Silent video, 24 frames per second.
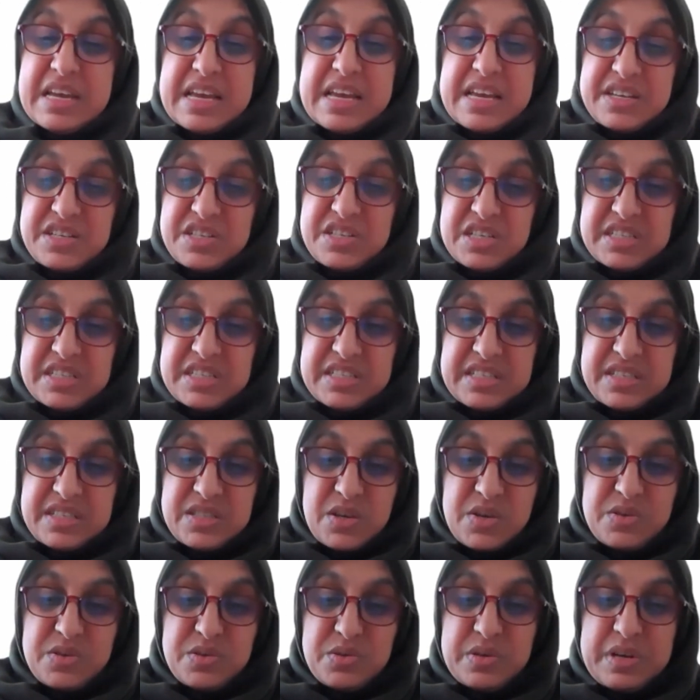She is a
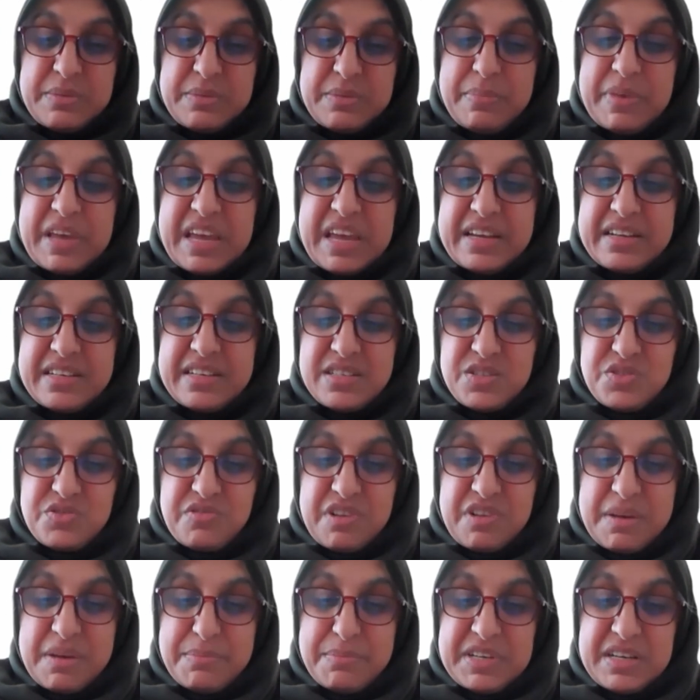social impact
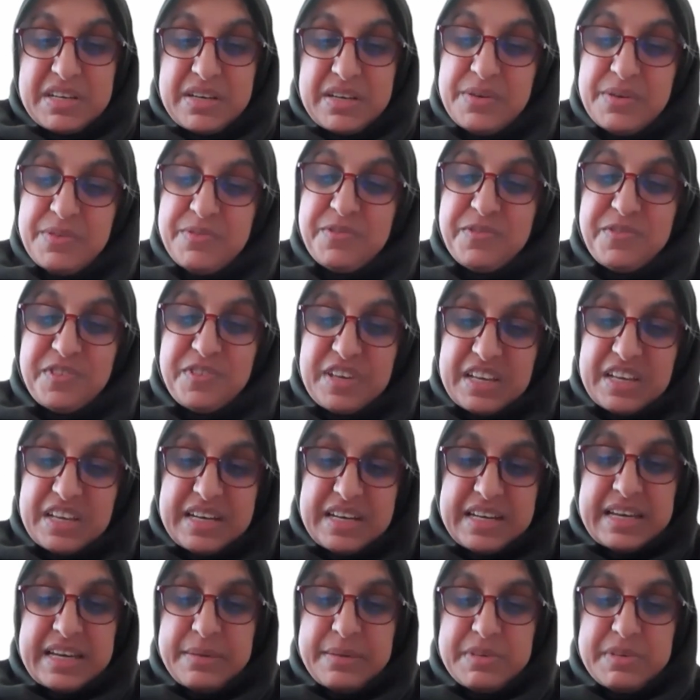disruptor, fiercely
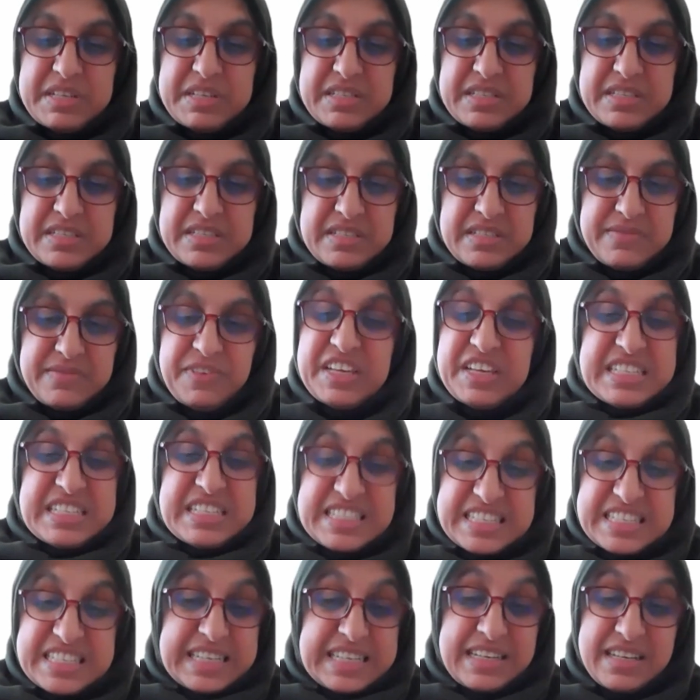committed
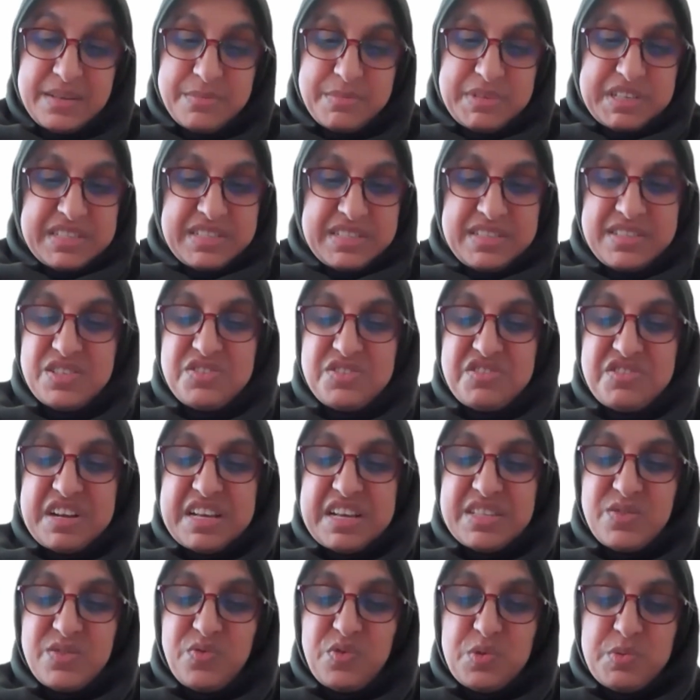to
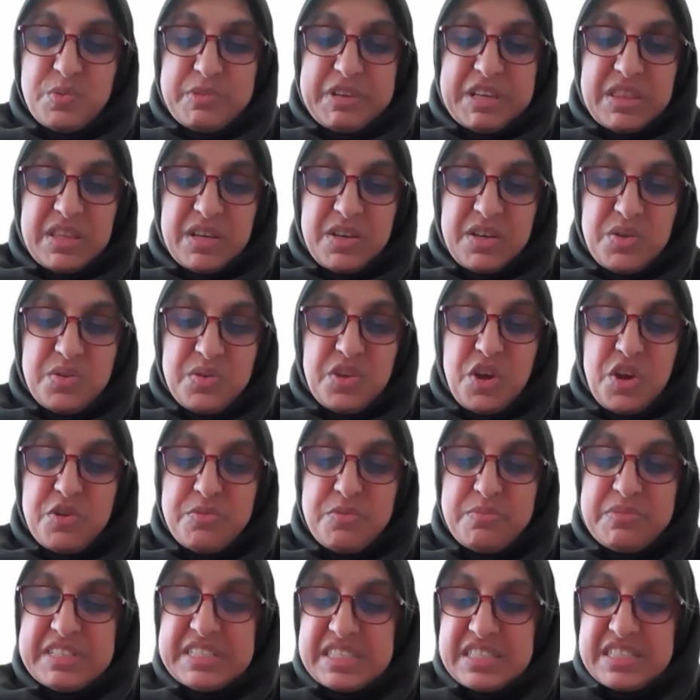transforming the youth
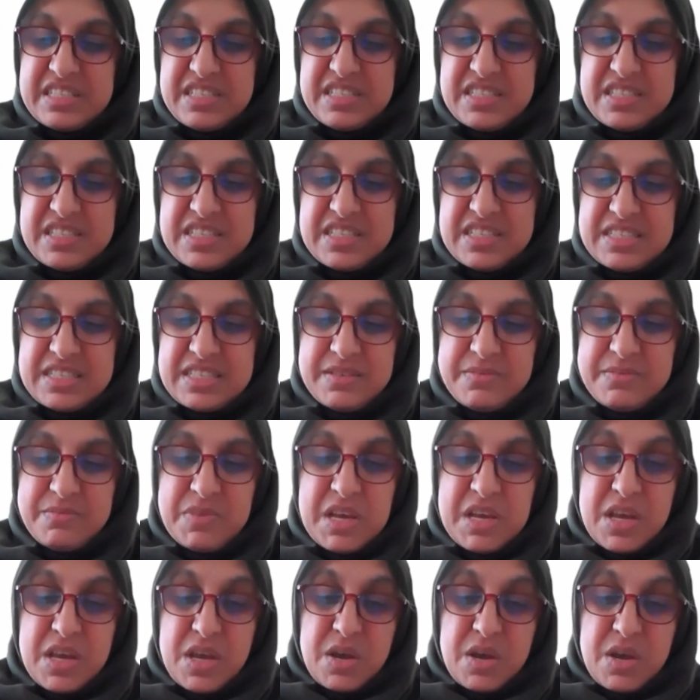homelessness system
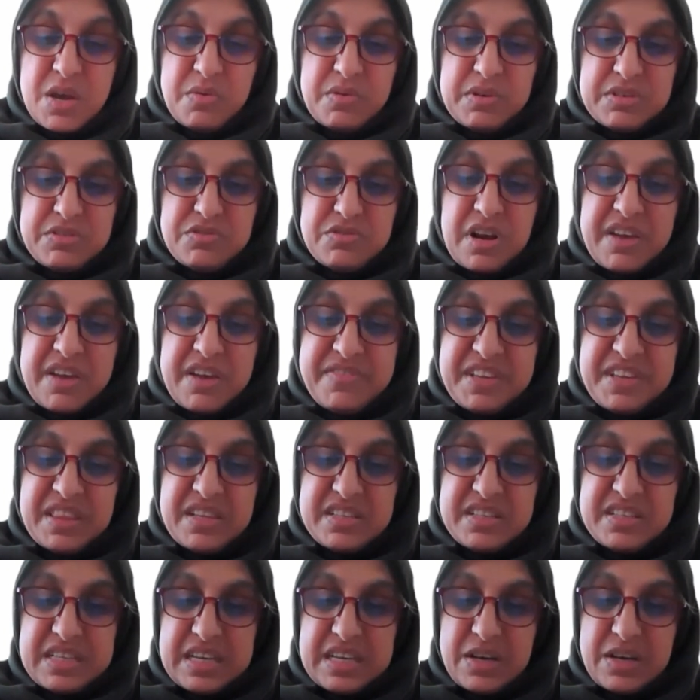while driving the
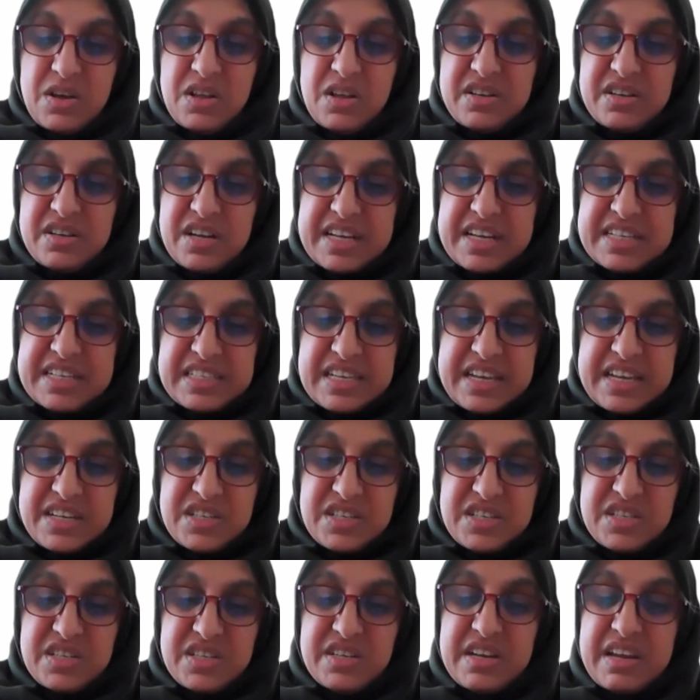
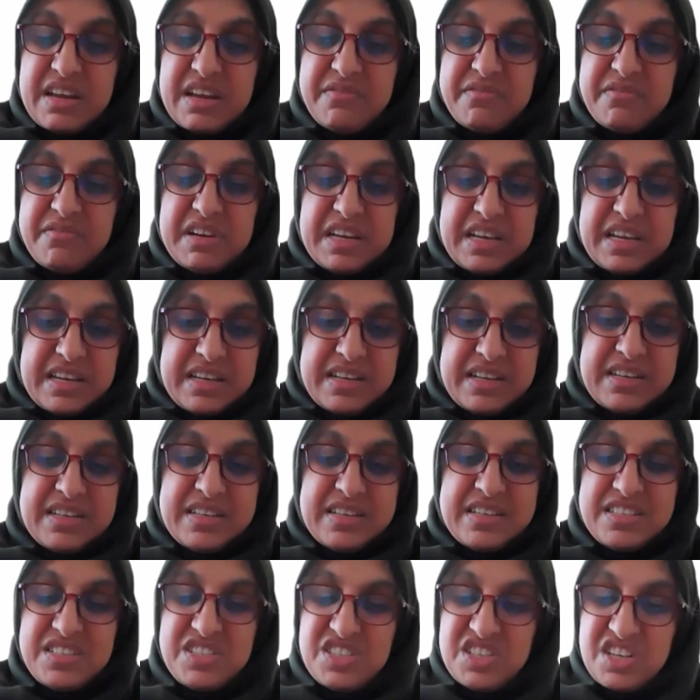decolonisation and
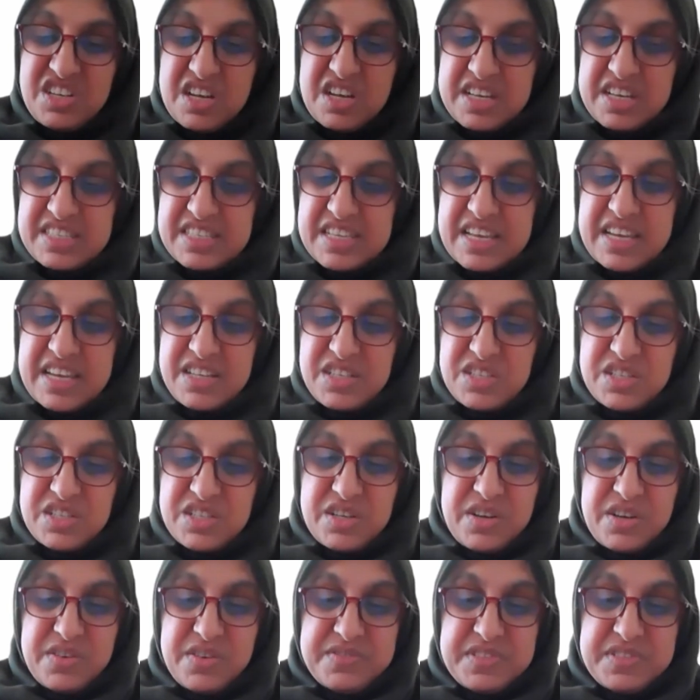re-indigenisation
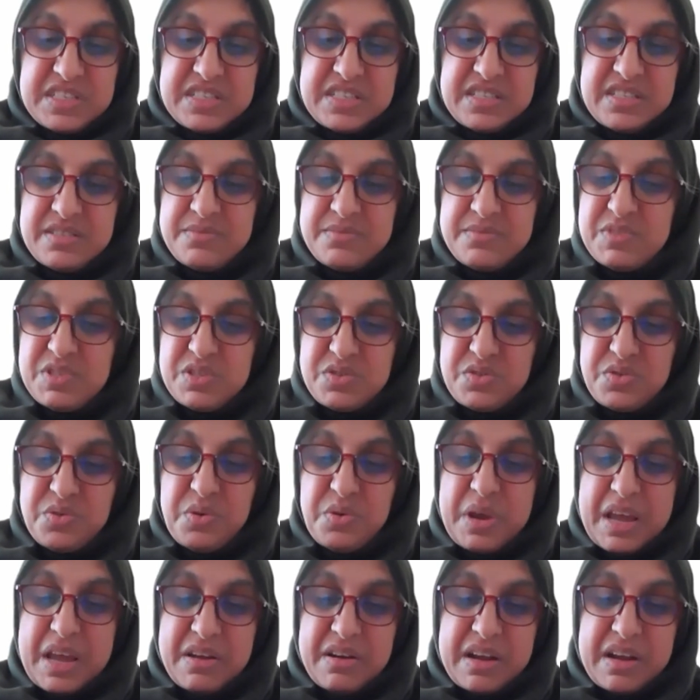of systems
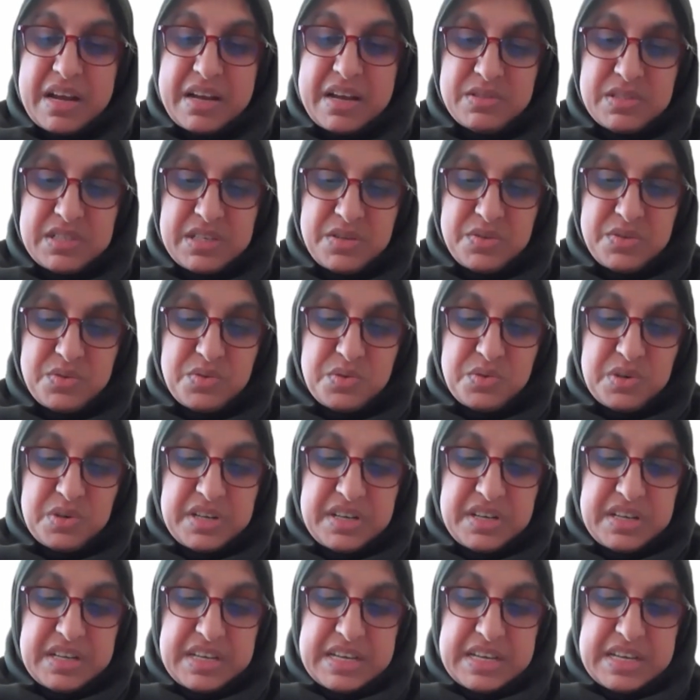throughout Aotearoa.